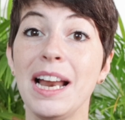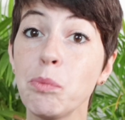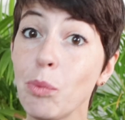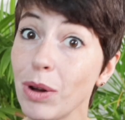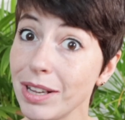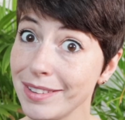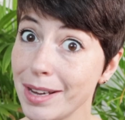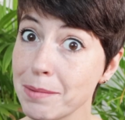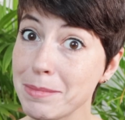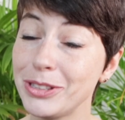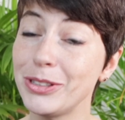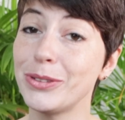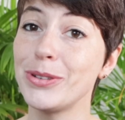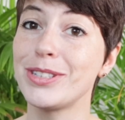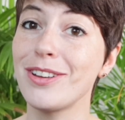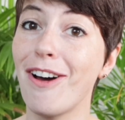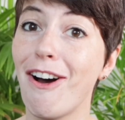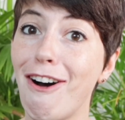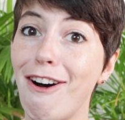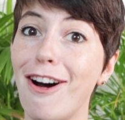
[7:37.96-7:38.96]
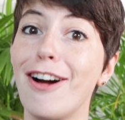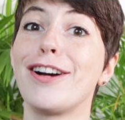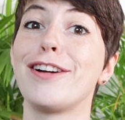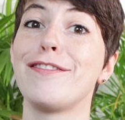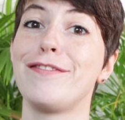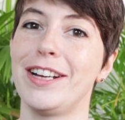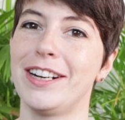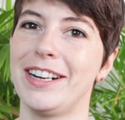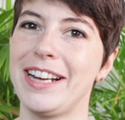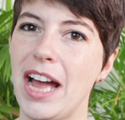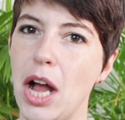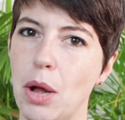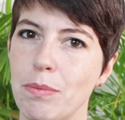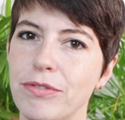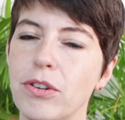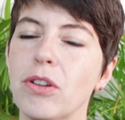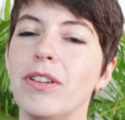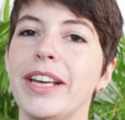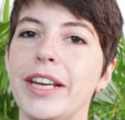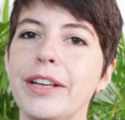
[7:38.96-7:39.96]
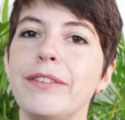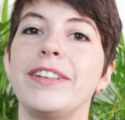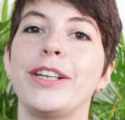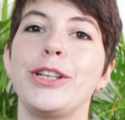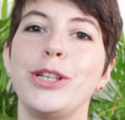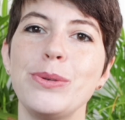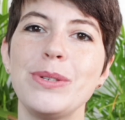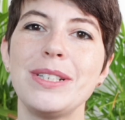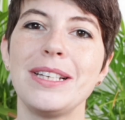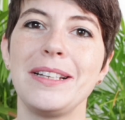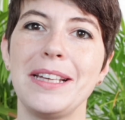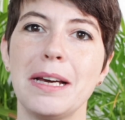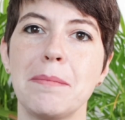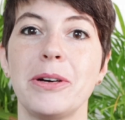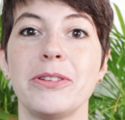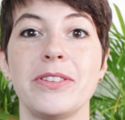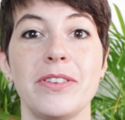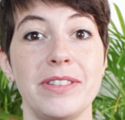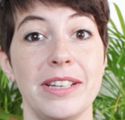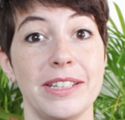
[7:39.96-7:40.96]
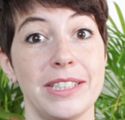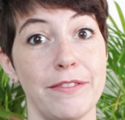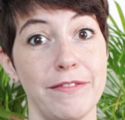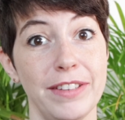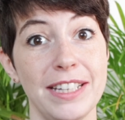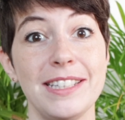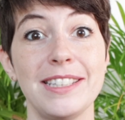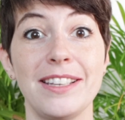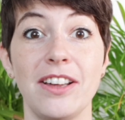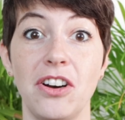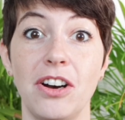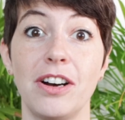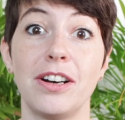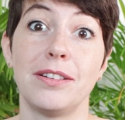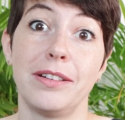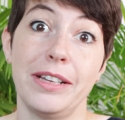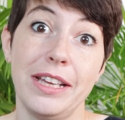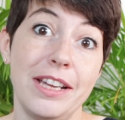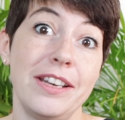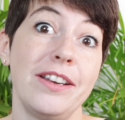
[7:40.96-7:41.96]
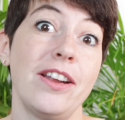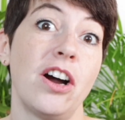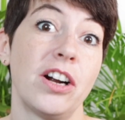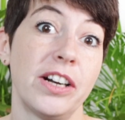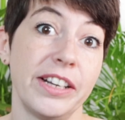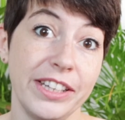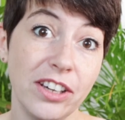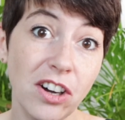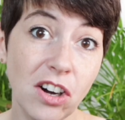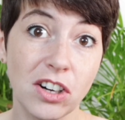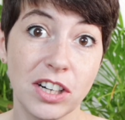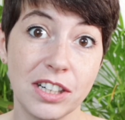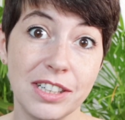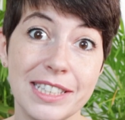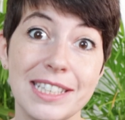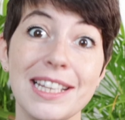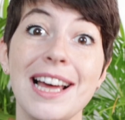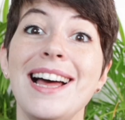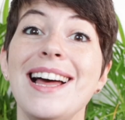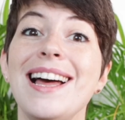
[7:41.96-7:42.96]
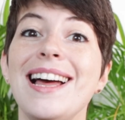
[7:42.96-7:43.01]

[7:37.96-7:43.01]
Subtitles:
And while nematodes are very helpful in reducing the amounts of ticks and fleas that are in our yards,